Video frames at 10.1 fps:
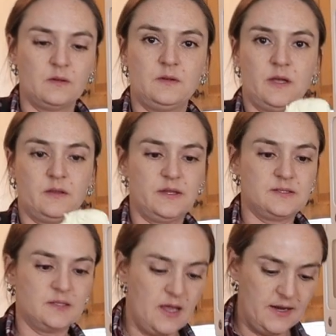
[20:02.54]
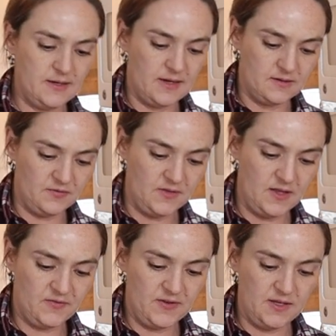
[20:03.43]
Till it's light and
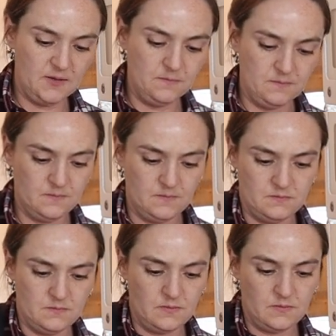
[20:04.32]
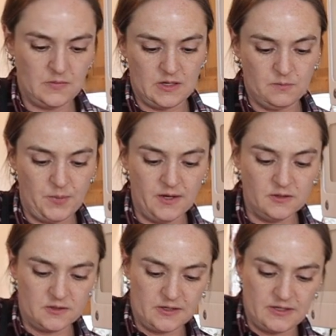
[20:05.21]
fluffy and
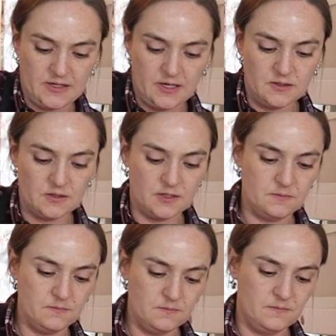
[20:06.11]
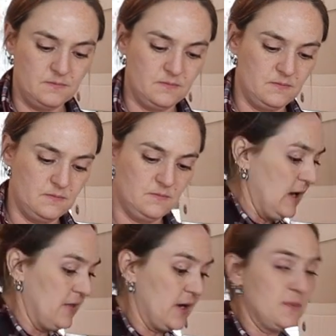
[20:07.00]
paler in color
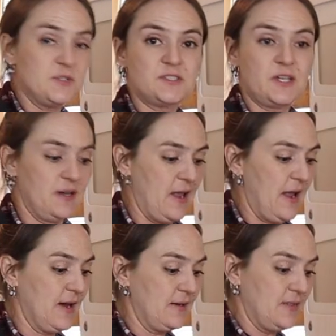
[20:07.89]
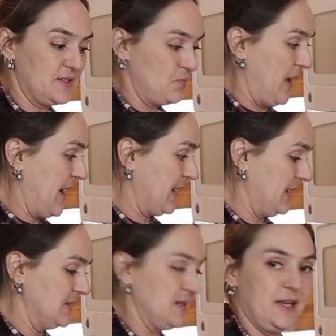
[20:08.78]
and then I'm just gonna add this back
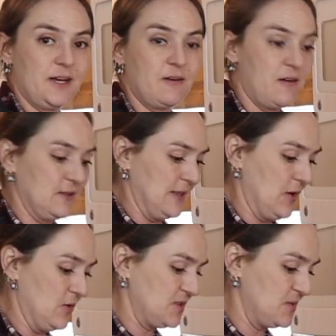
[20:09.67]
into here on low